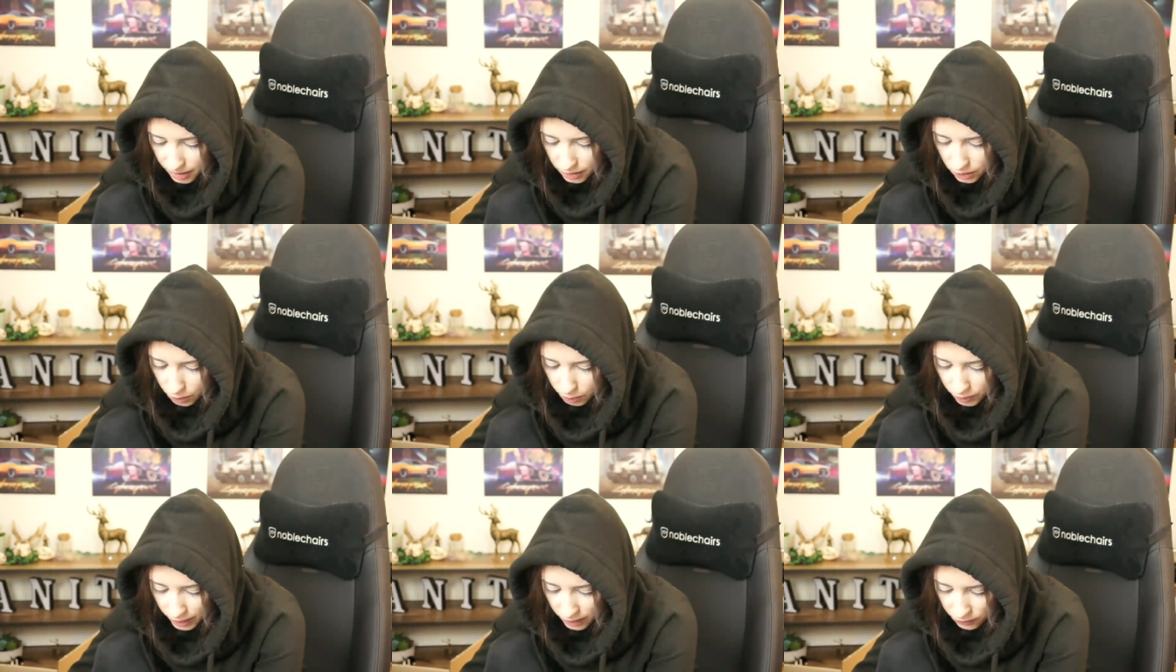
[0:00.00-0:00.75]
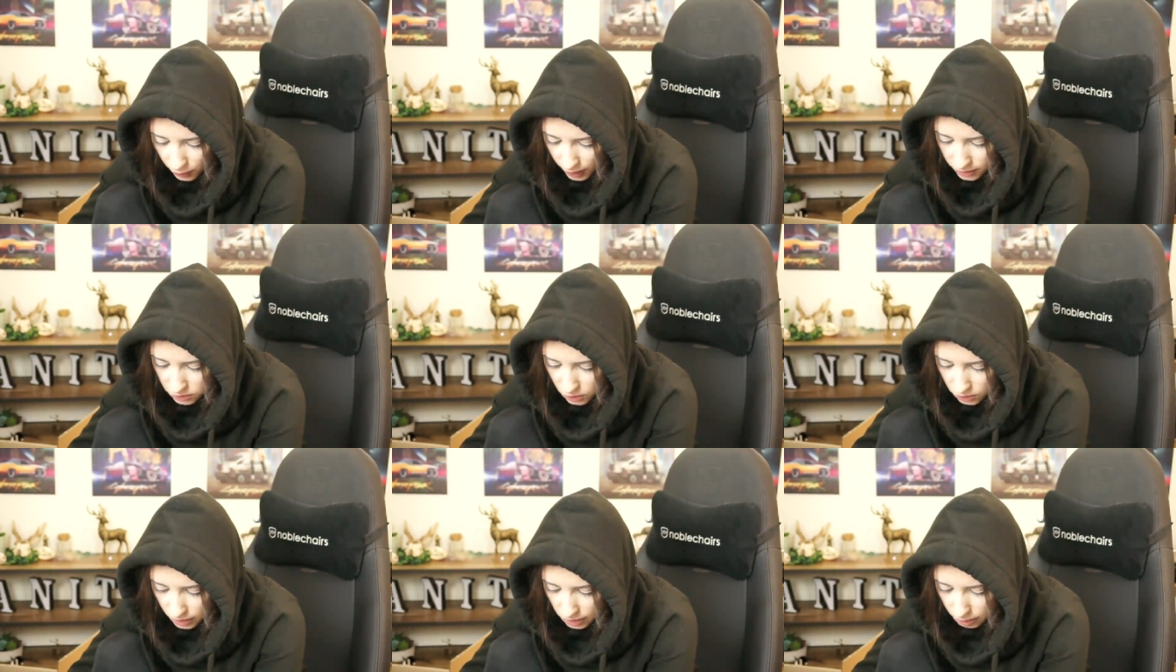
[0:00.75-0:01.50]
You're brave and
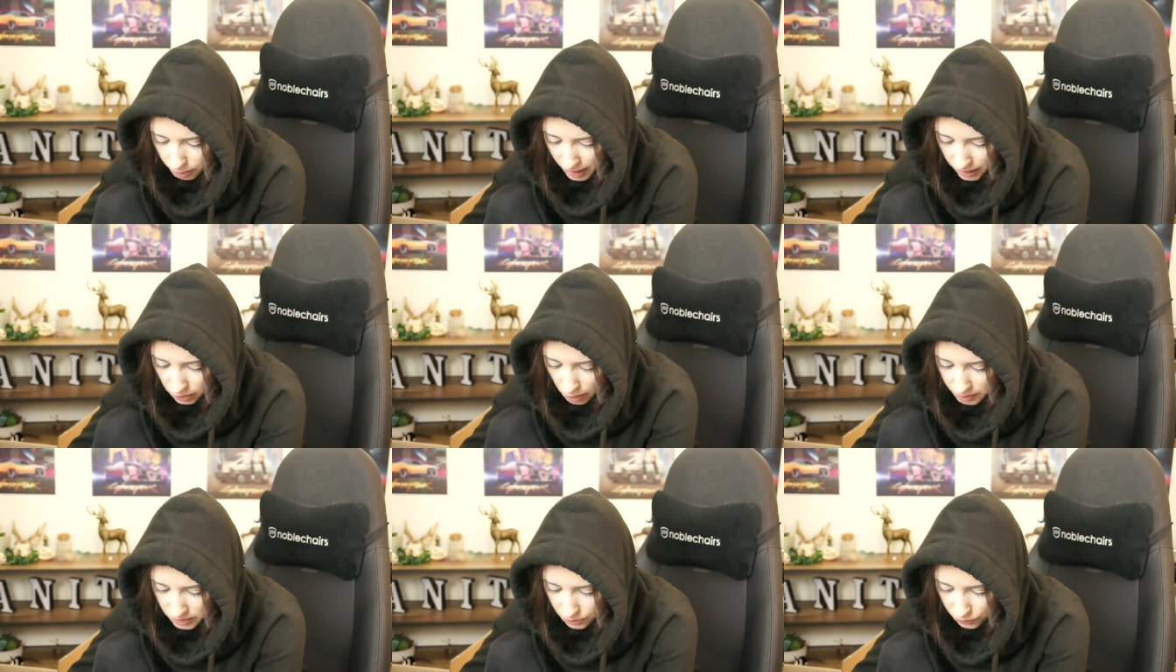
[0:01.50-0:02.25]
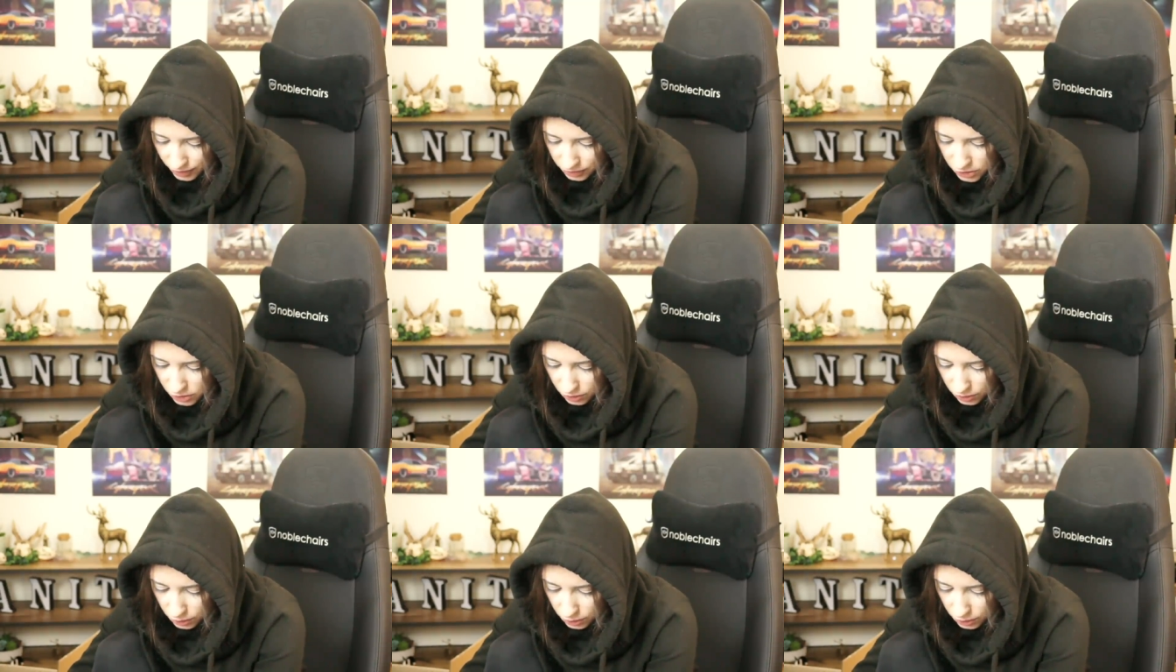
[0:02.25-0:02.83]
don't let the bad comments affect you.